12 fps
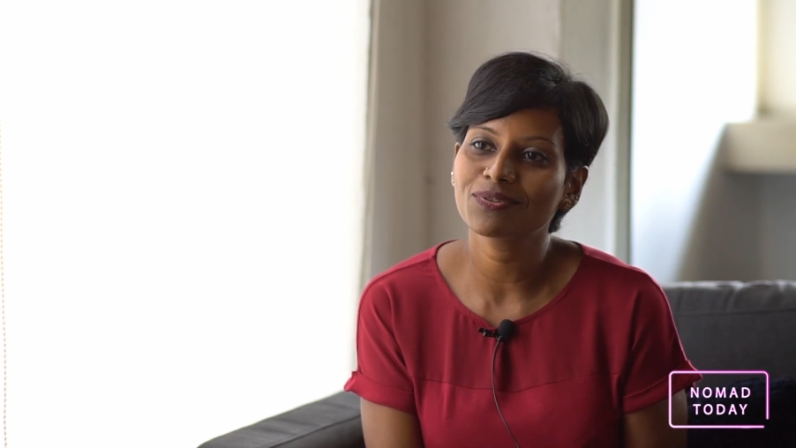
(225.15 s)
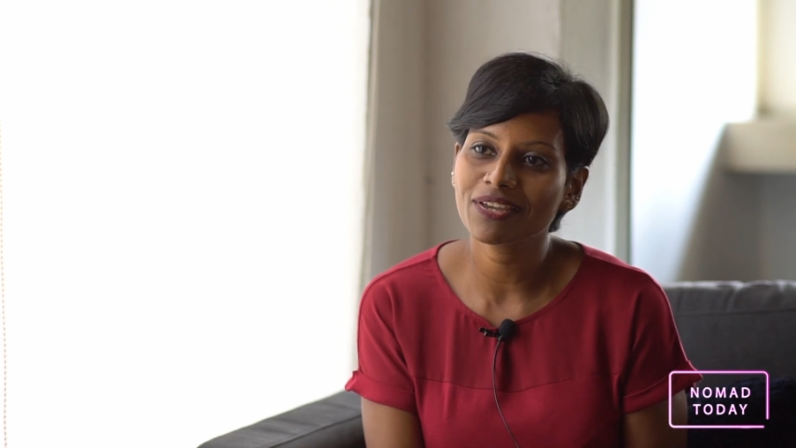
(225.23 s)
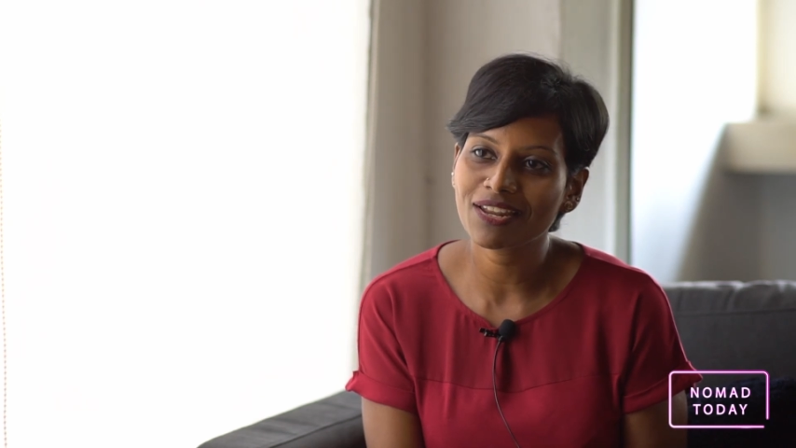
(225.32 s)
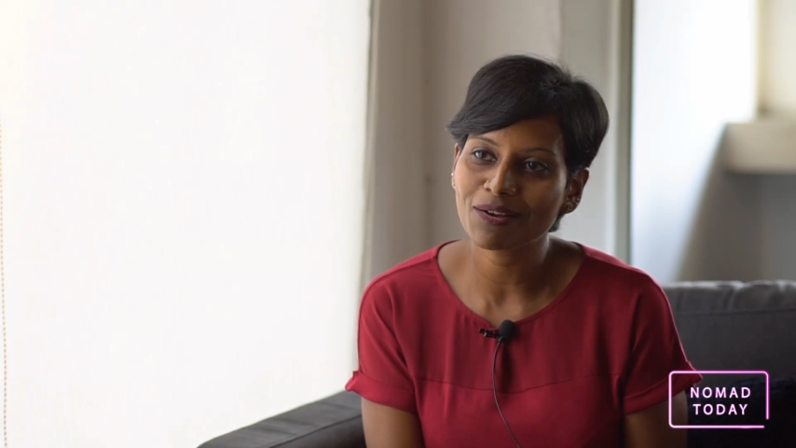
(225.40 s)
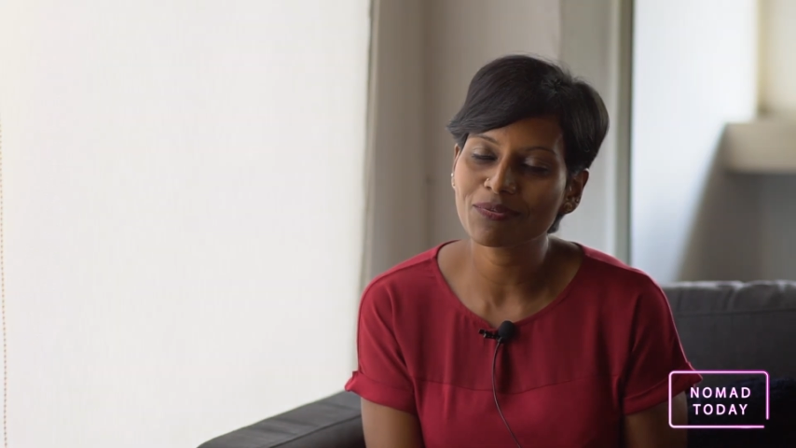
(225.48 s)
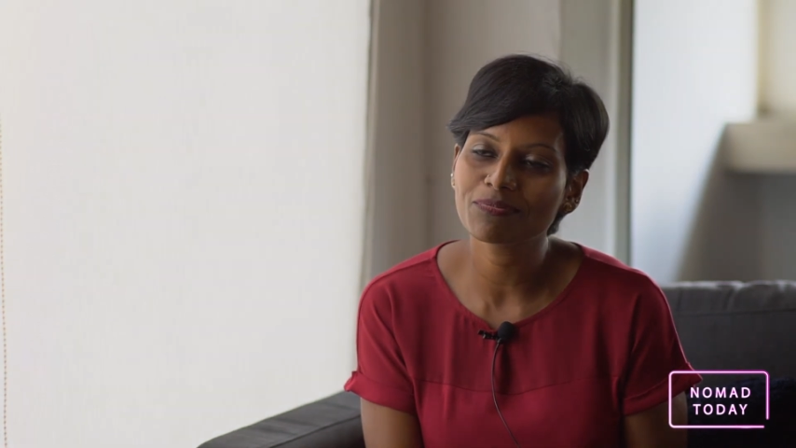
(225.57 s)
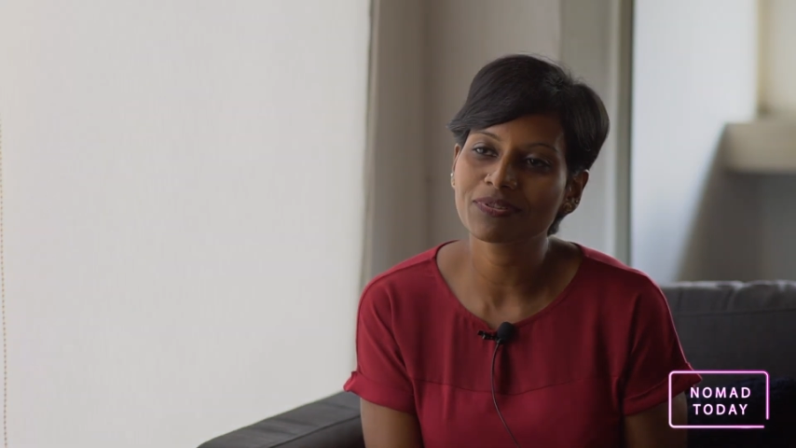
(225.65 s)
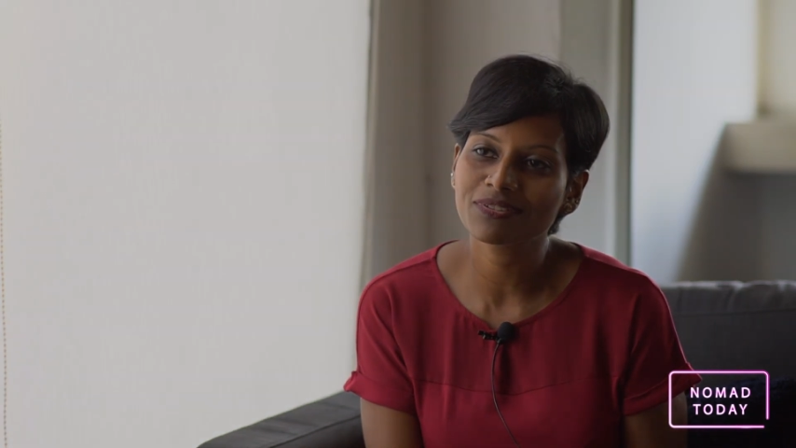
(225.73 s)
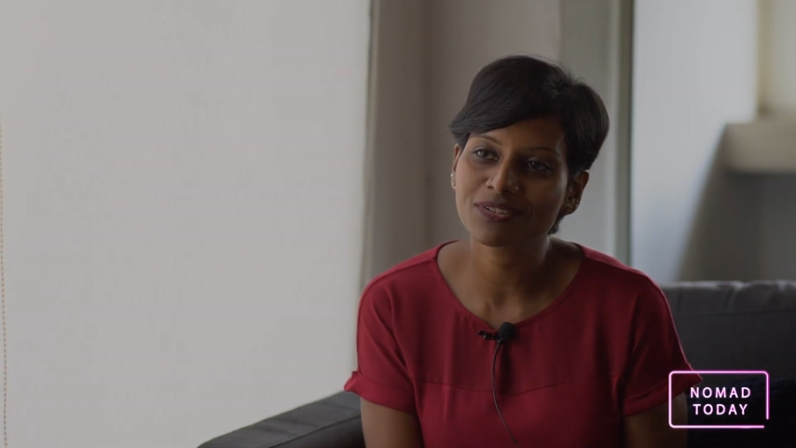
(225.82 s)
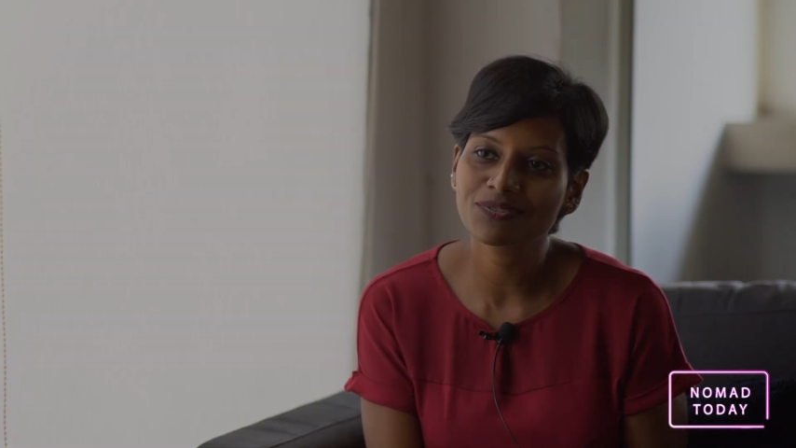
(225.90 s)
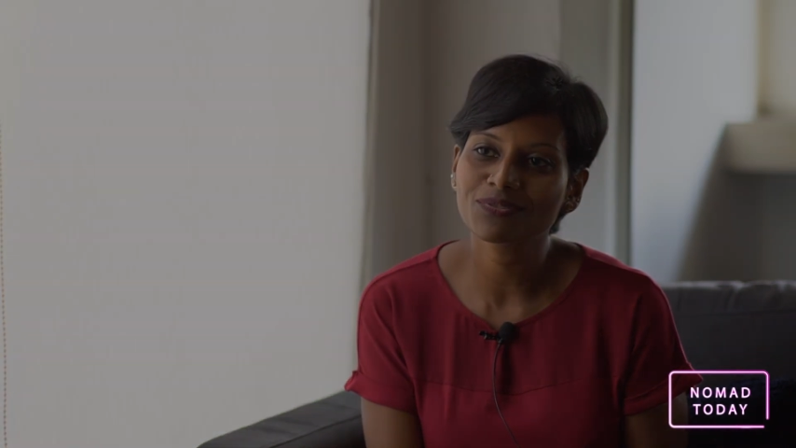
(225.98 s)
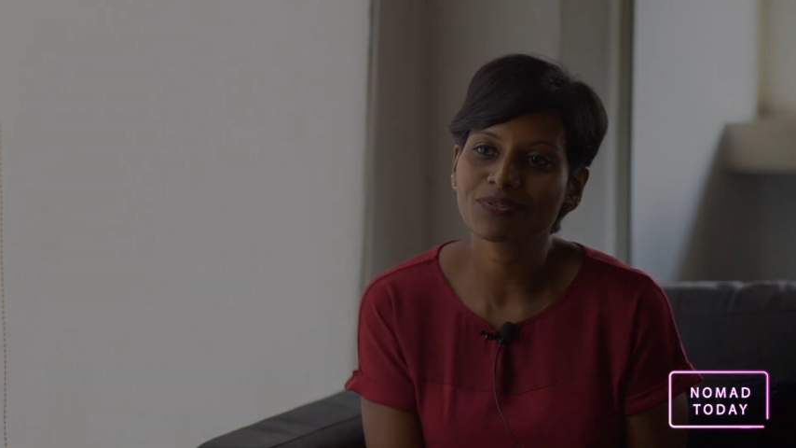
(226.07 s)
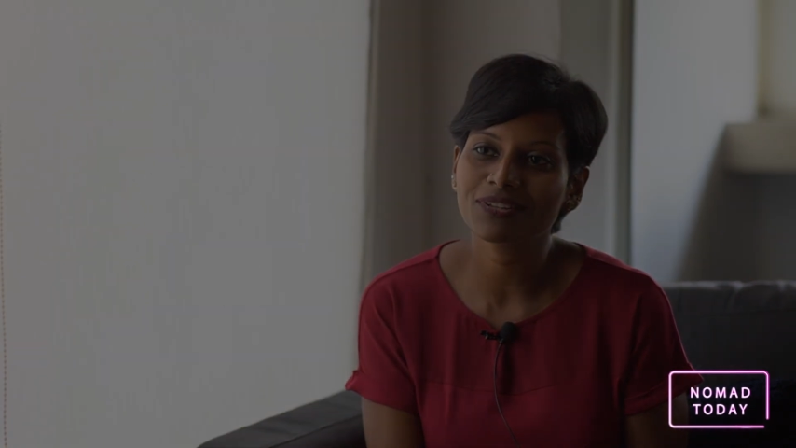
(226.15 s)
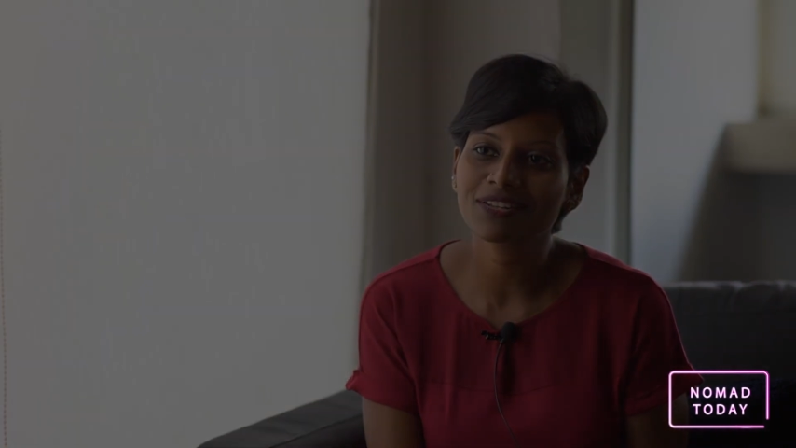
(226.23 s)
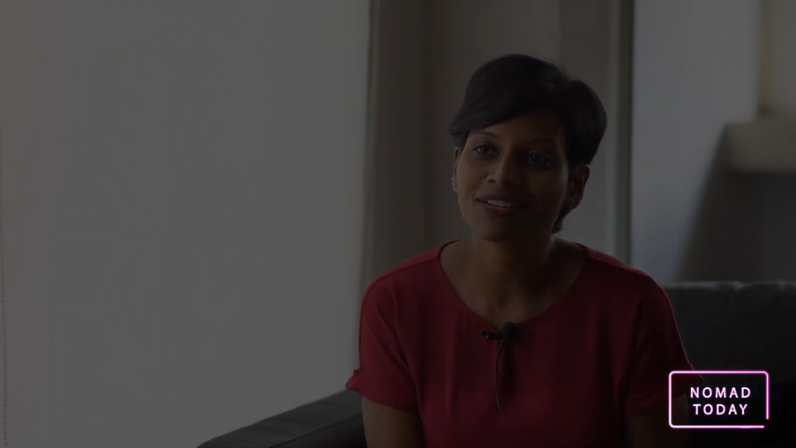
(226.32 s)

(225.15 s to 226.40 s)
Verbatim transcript: get our business through it.